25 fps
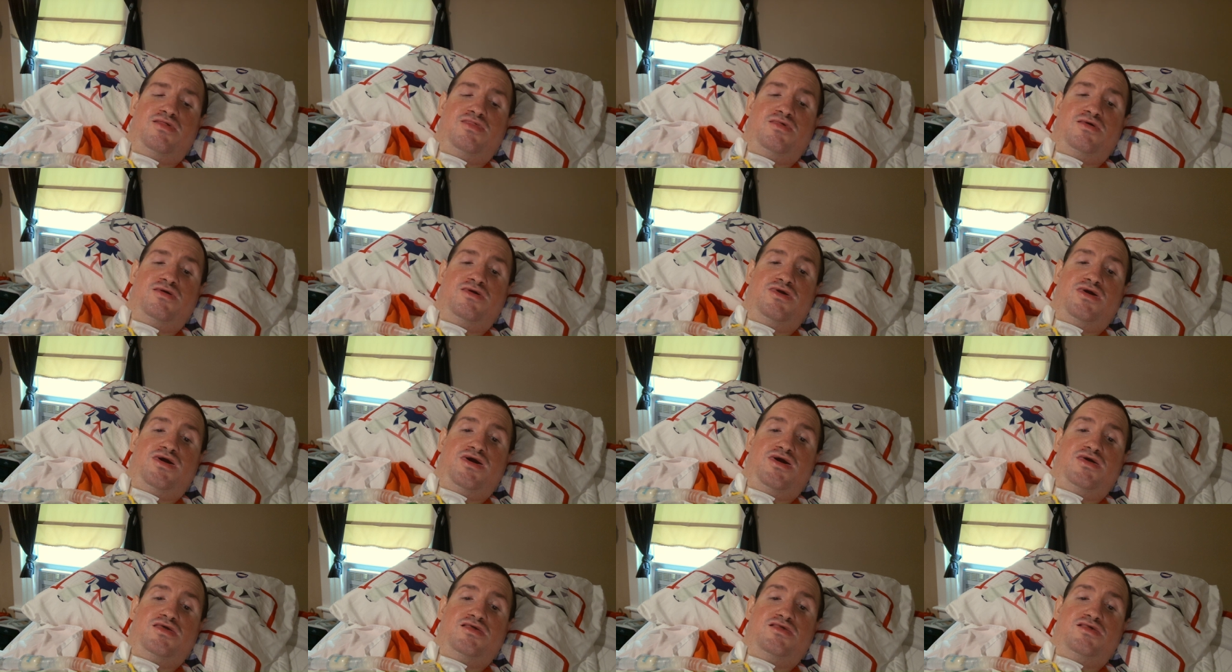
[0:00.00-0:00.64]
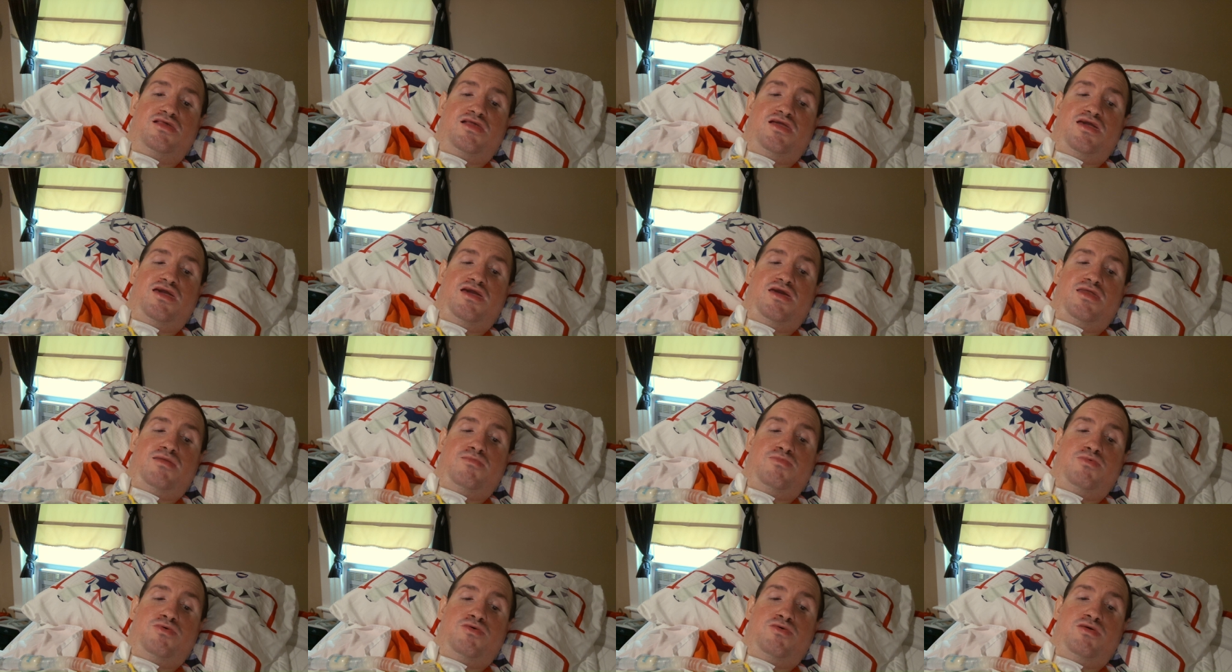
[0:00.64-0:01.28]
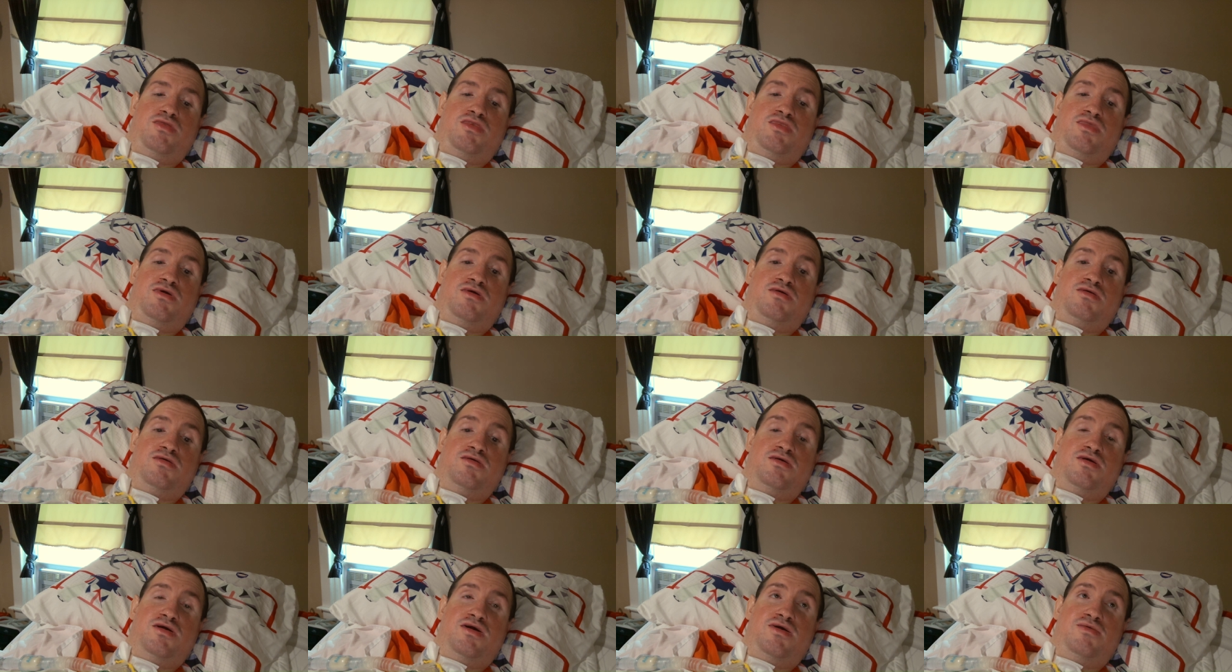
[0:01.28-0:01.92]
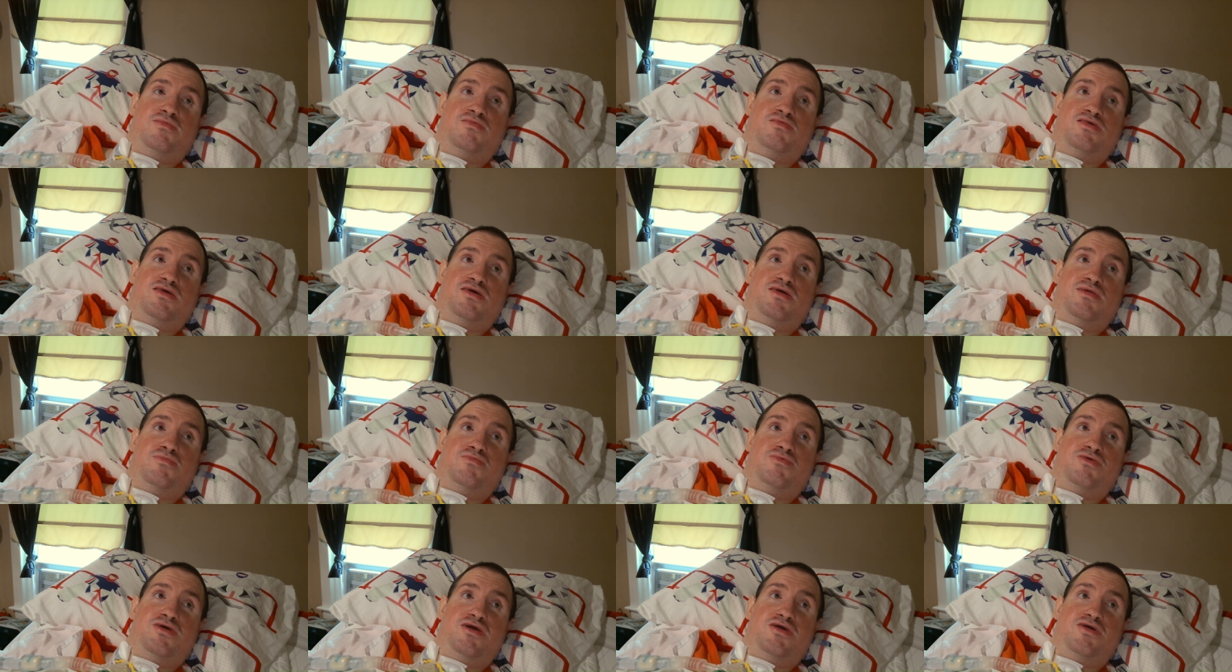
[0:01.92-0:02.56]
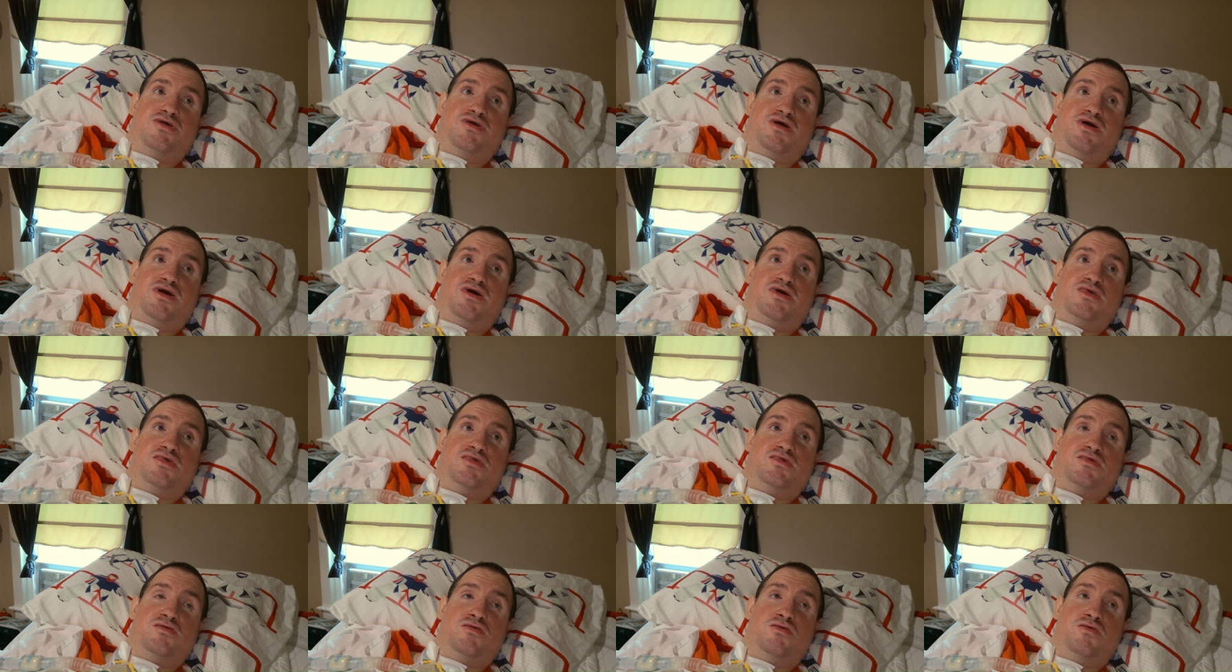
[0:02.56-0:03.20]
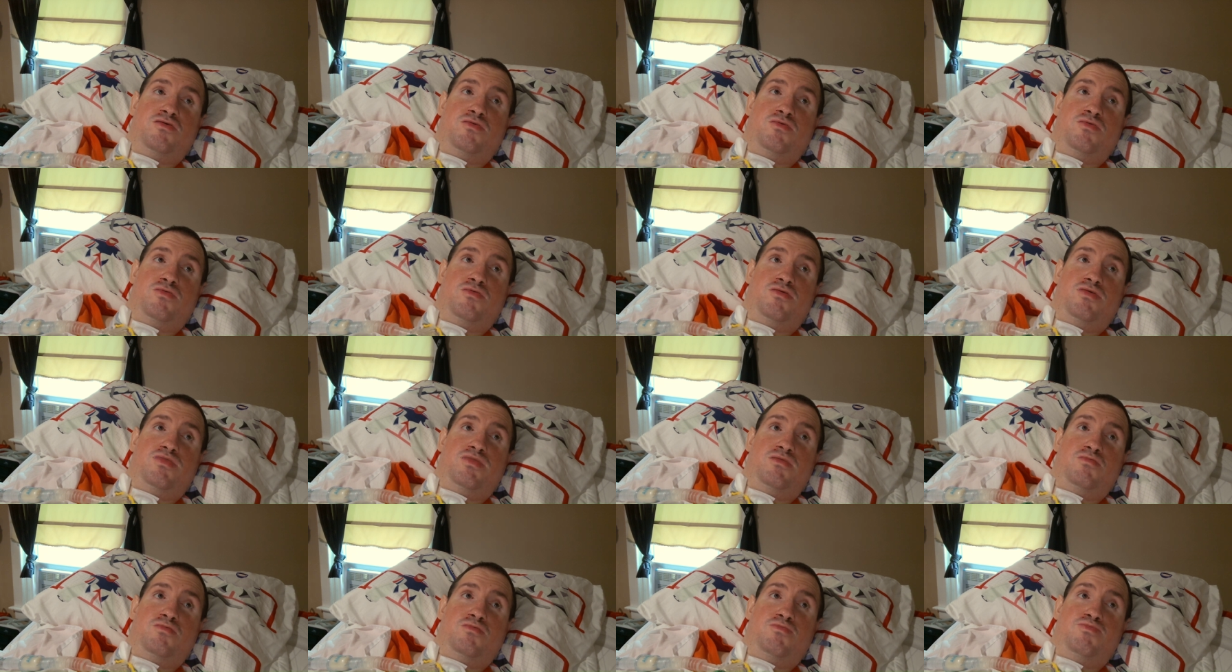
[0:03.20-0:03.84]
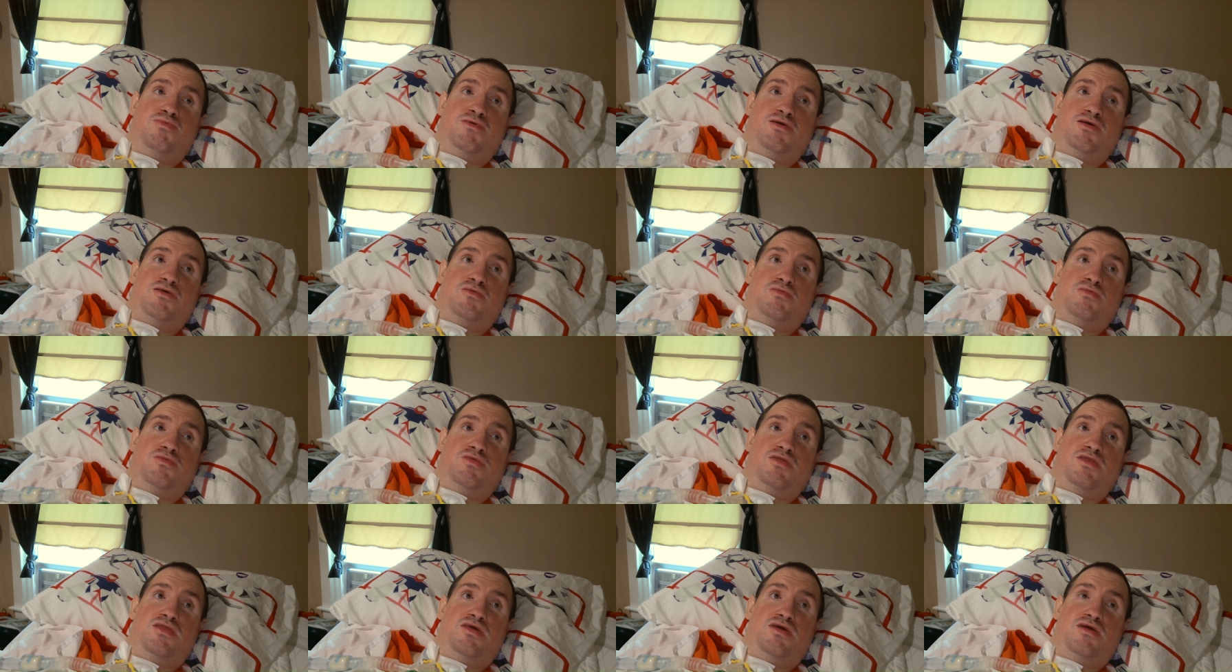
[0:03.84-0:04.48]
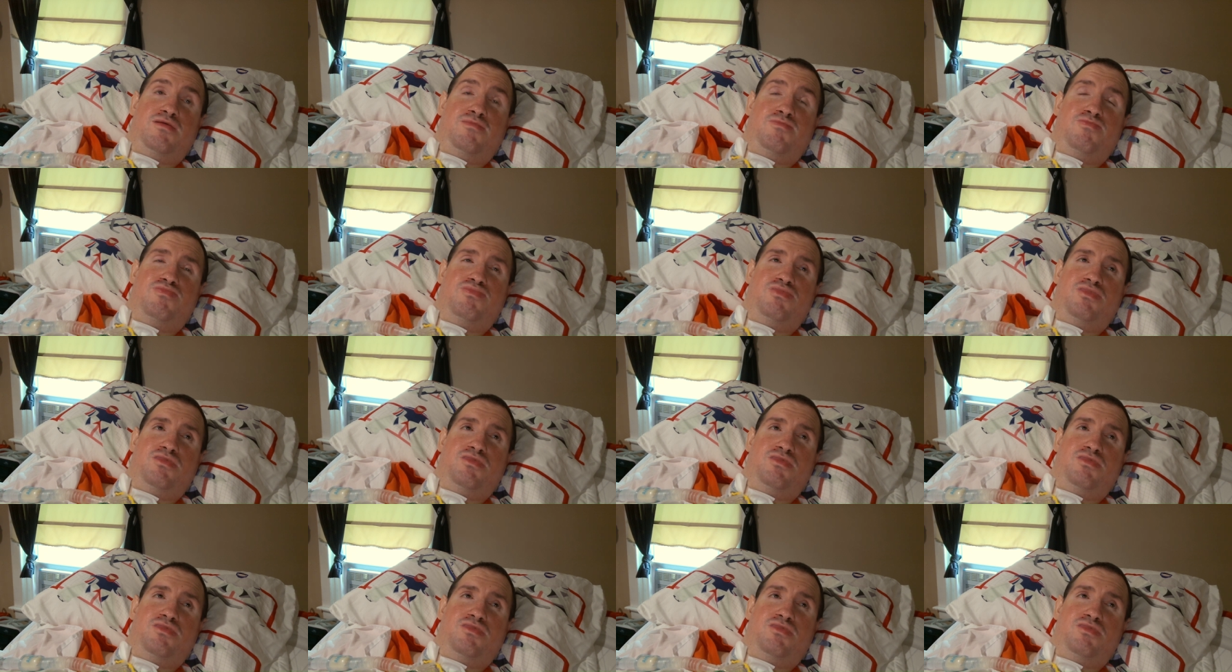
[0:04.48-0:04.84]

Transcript: The guy's an animal, and I've seen him take guys on that were bigger than him.